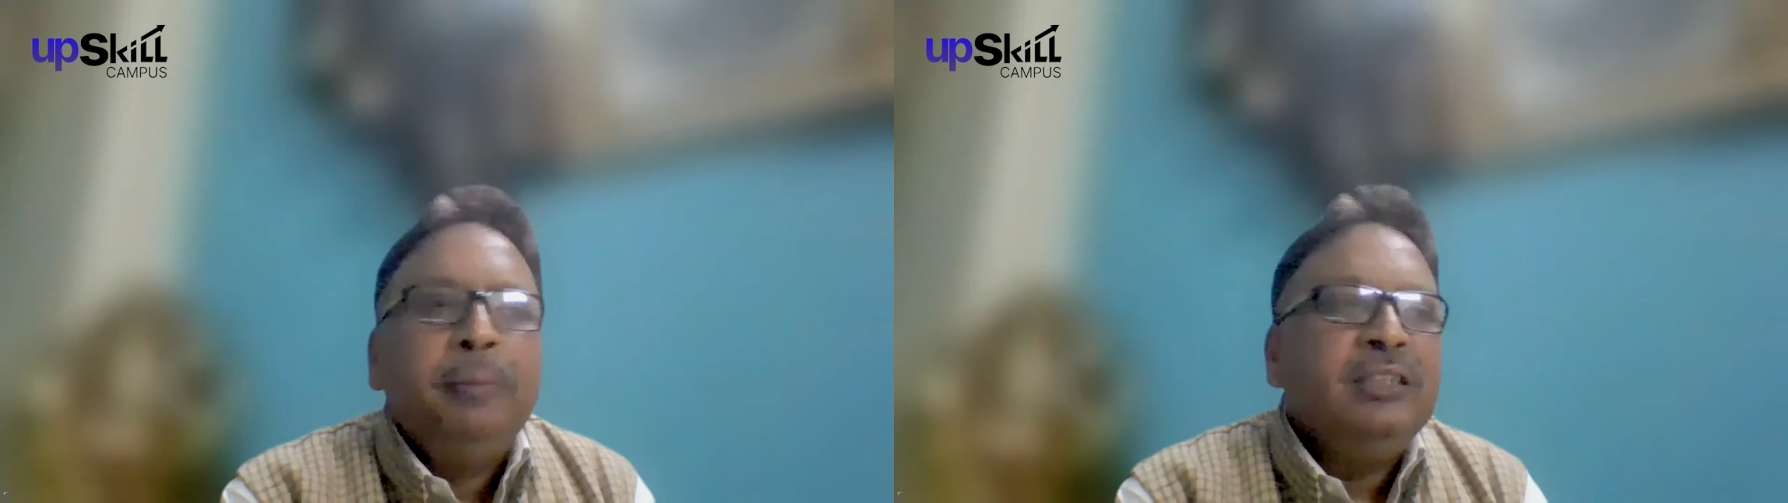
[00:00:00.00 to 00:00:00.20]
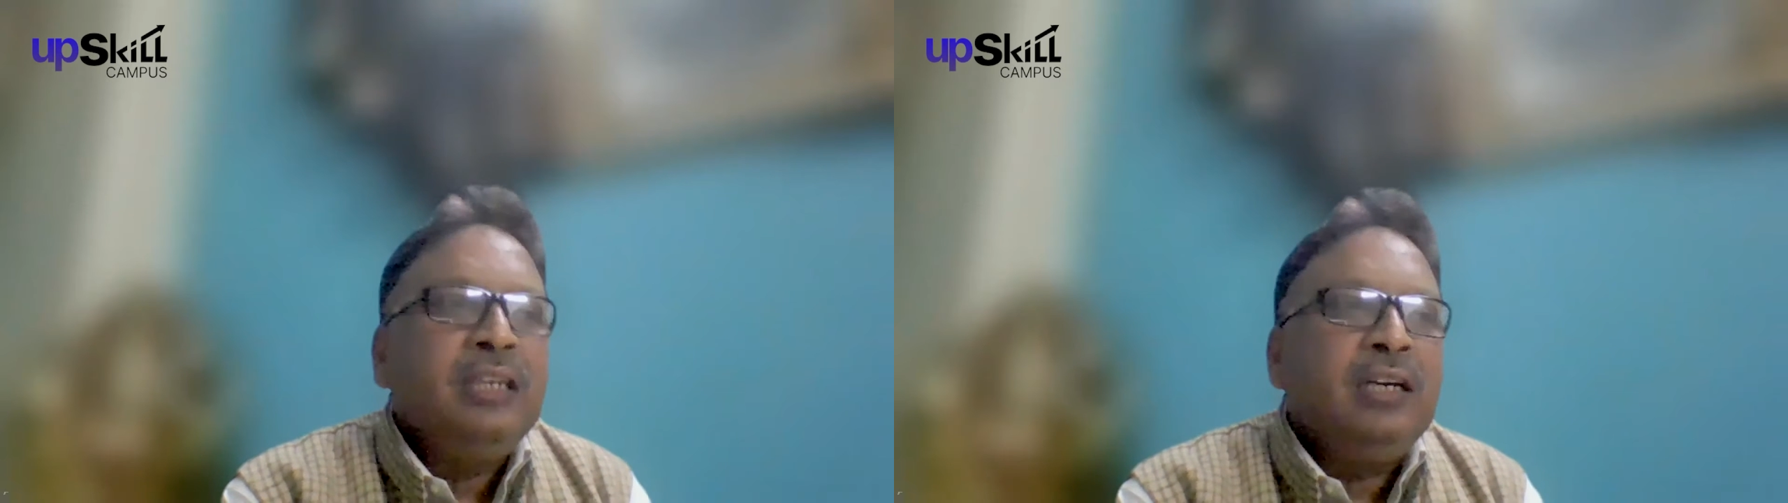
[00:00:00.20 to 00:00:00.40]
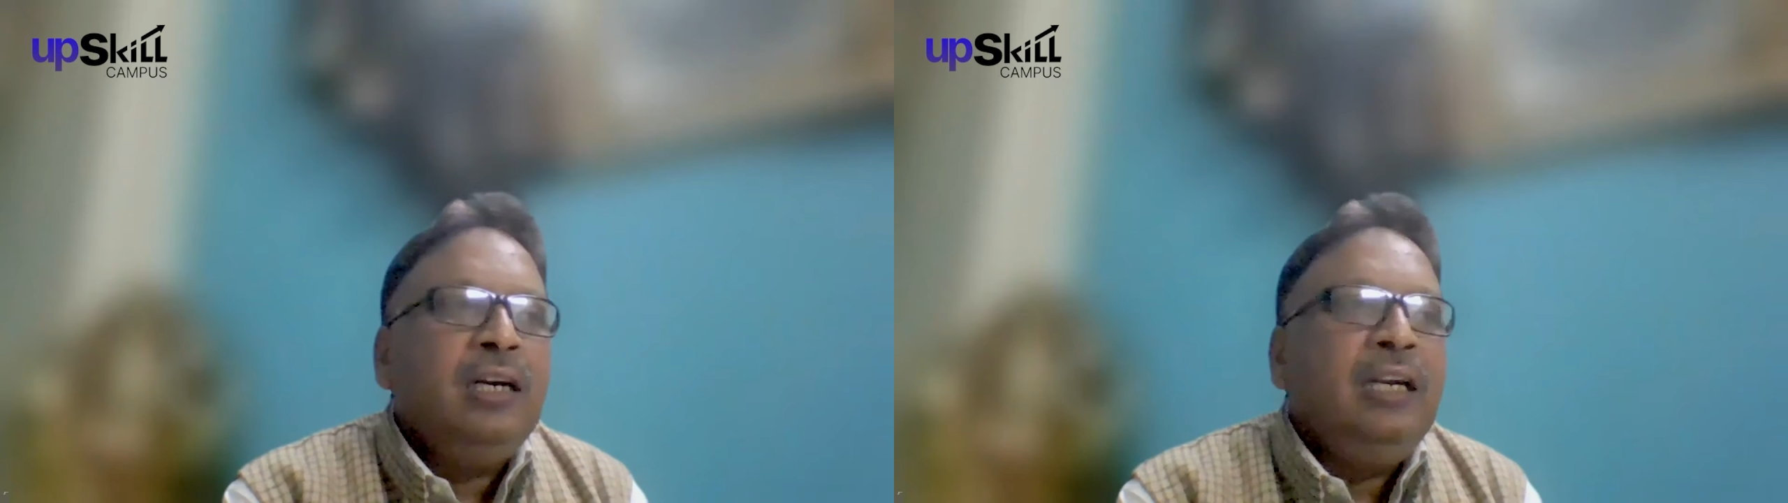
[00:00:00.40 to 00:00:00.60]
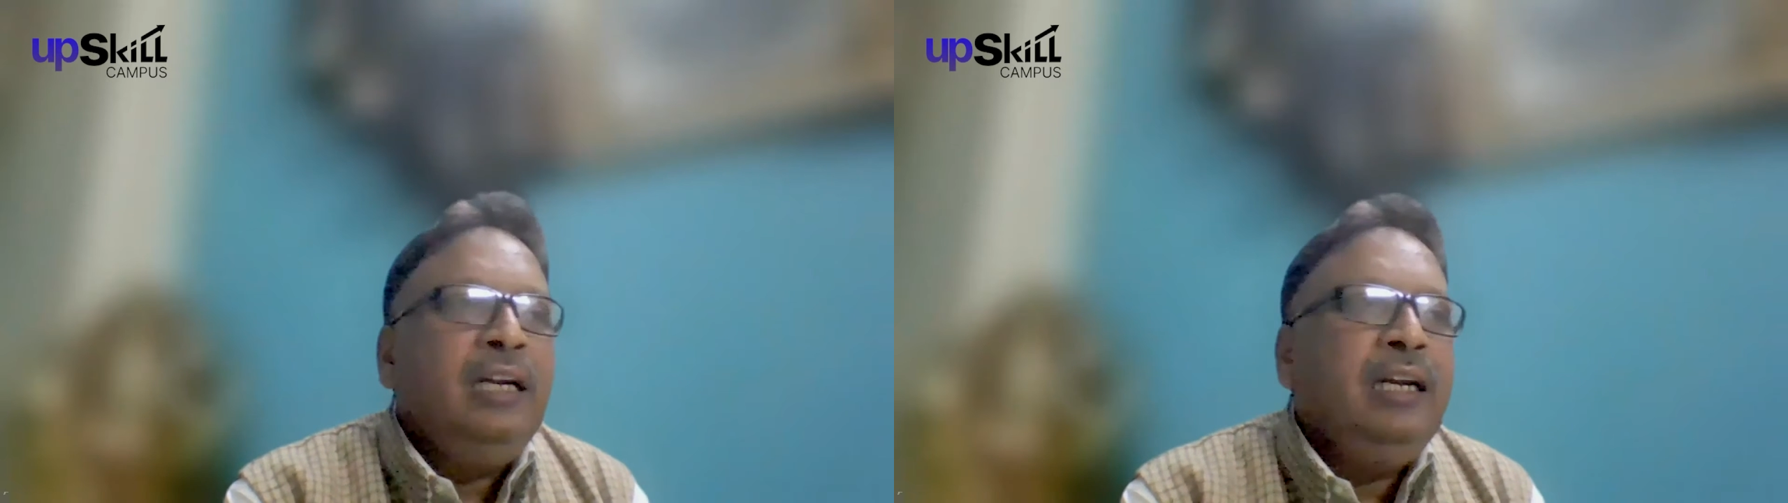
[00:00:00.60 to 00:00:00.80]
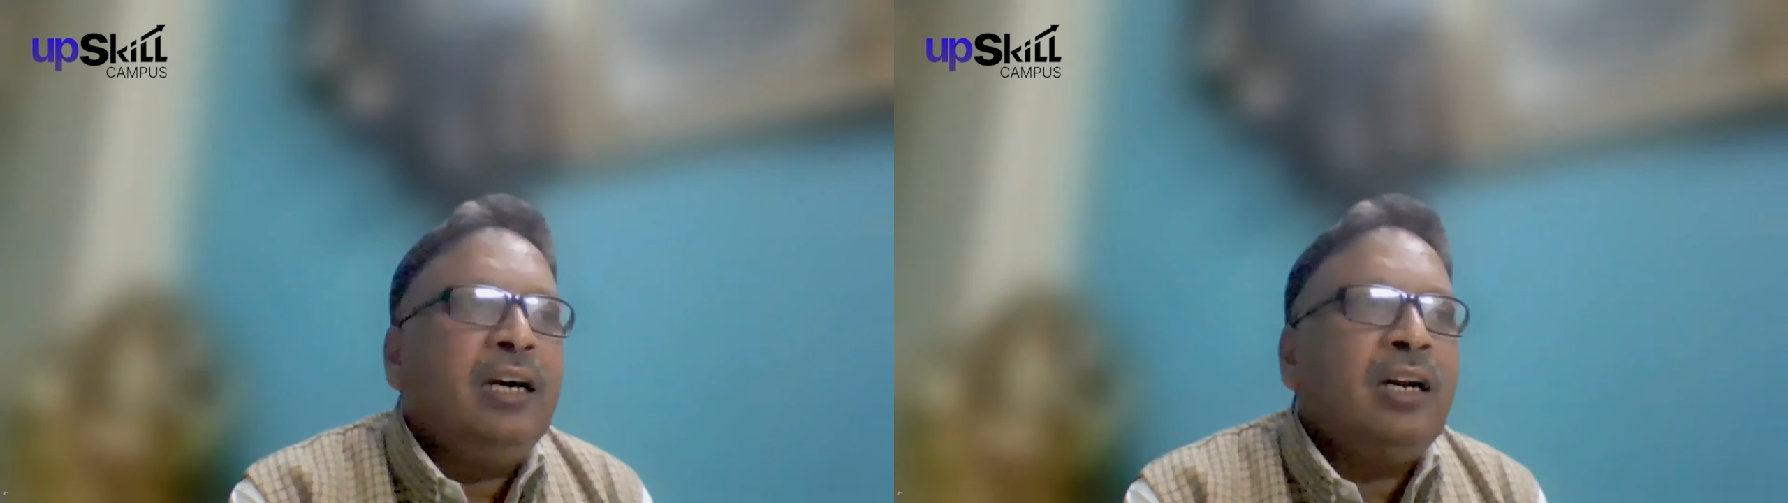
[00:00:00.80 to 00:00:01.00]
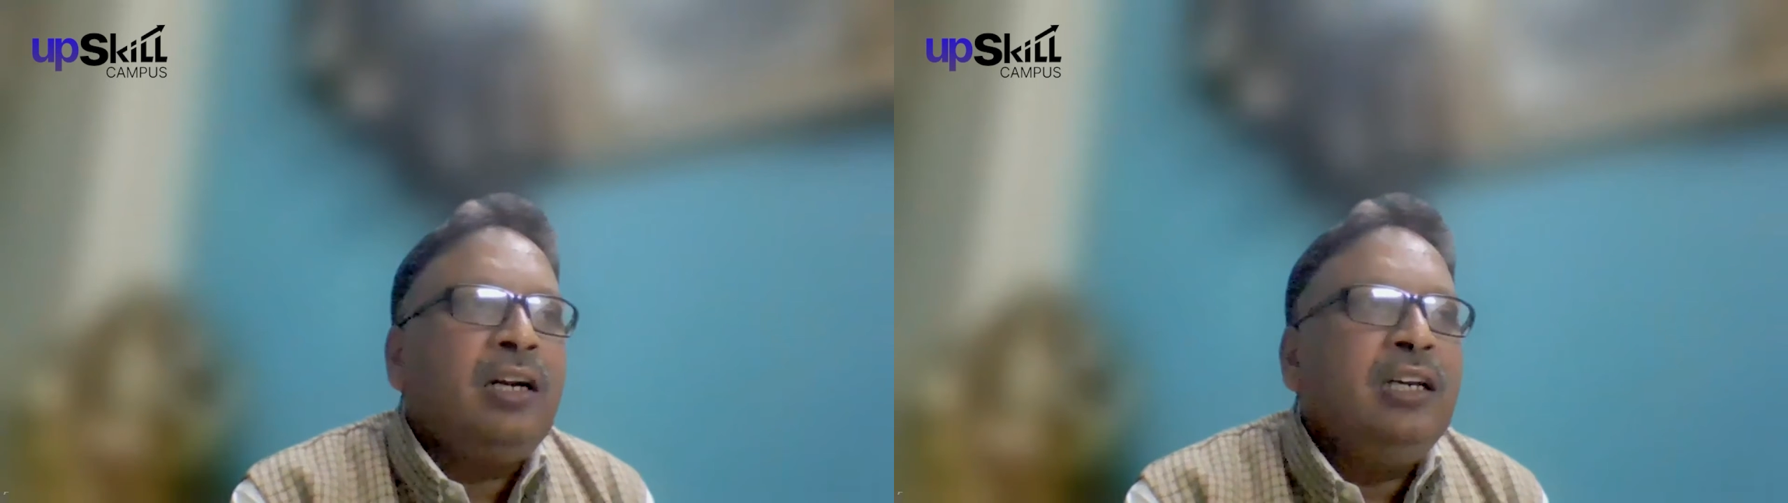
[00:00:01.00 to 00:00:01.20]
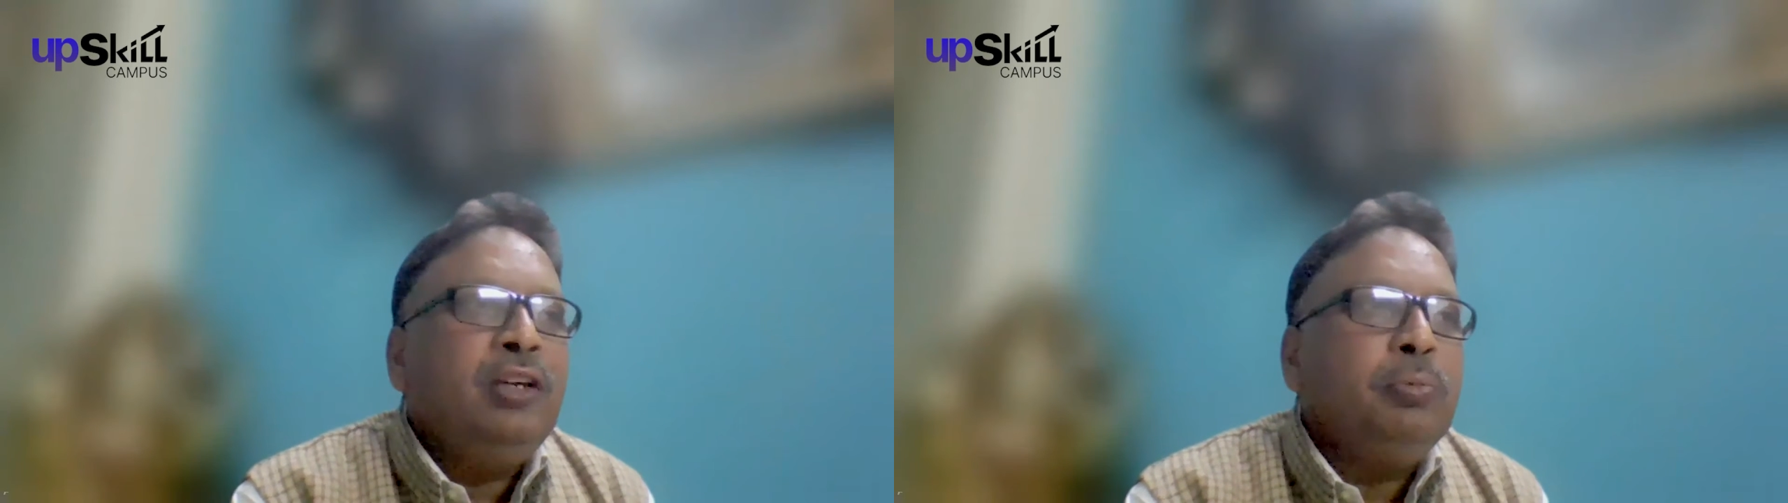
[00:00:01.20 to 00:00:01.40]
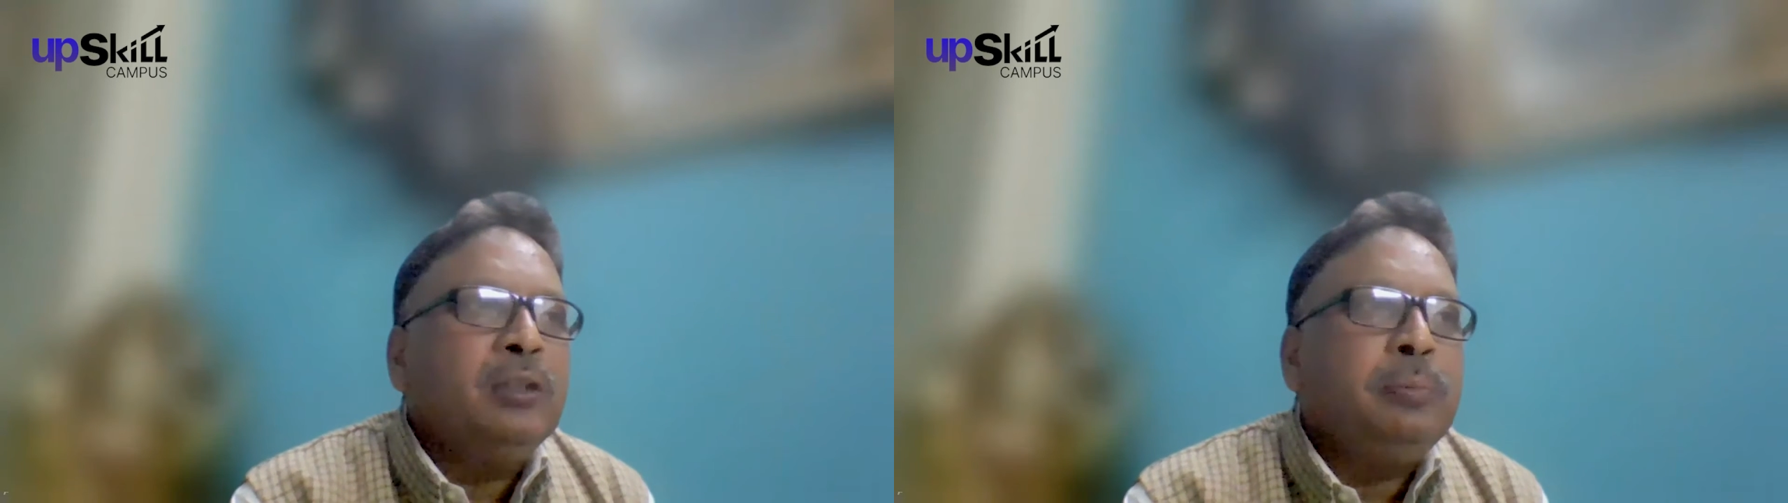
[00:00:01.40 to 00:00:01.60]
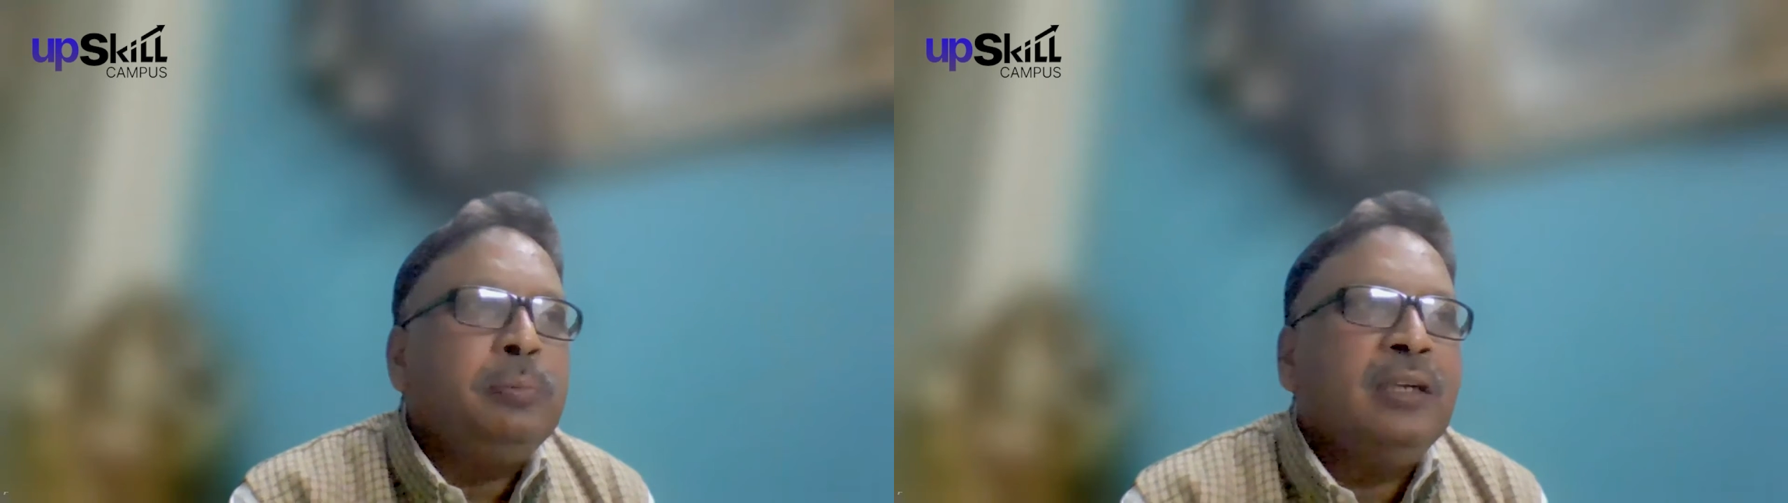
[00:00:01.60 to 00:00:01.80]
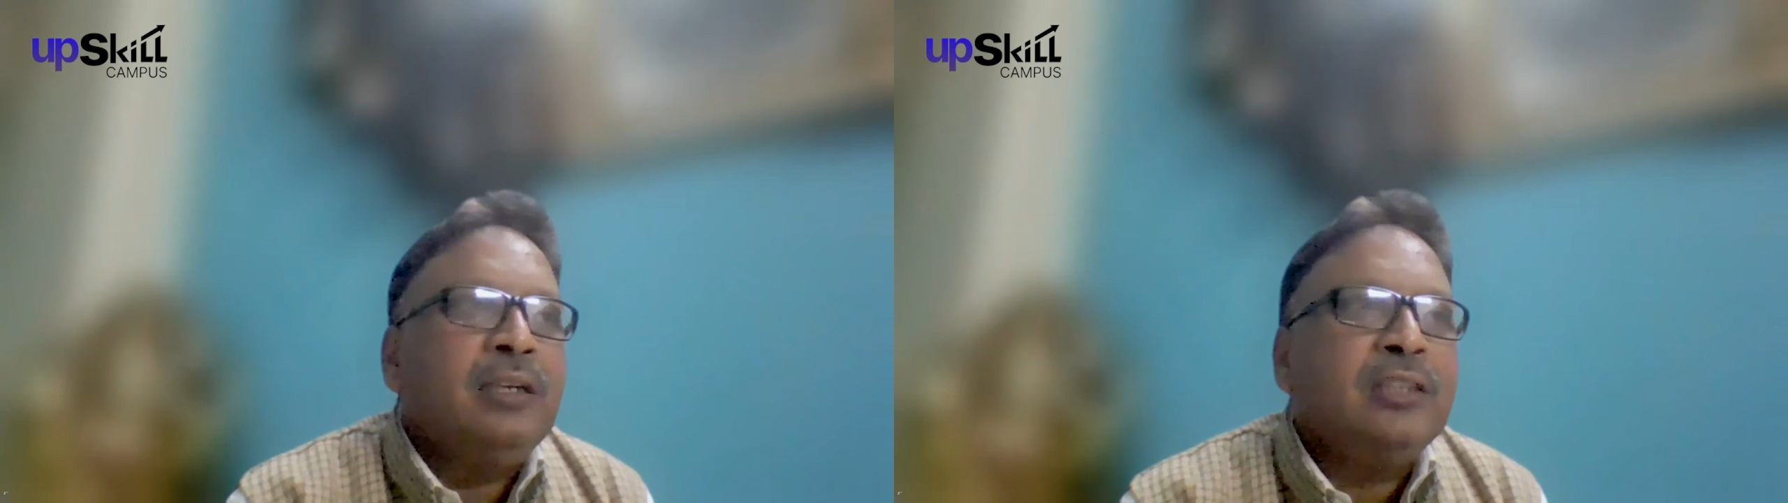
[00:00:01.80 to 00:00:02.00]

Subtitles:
Basically, earlier you must be